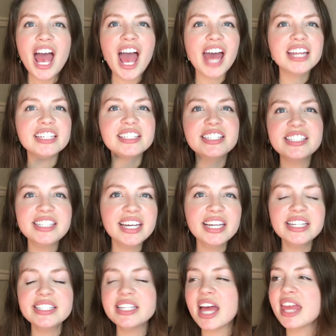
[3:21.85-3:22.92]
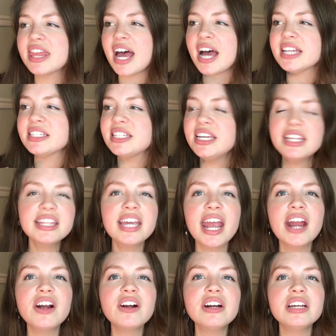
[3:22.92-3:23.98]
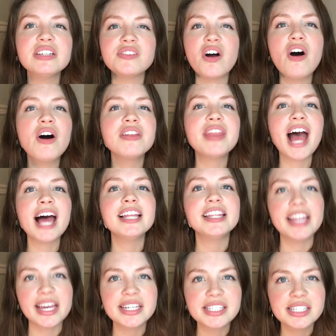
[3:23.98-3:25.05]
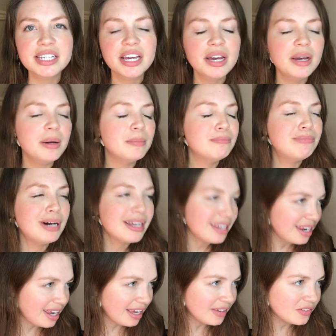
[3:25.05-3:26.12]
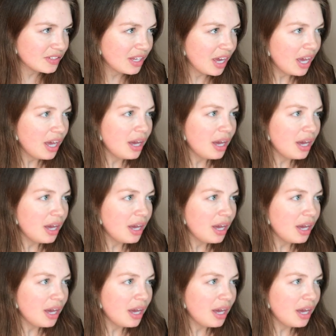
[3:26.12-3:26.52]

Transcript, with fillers: And it stinks that teeth care is on that list, but it is.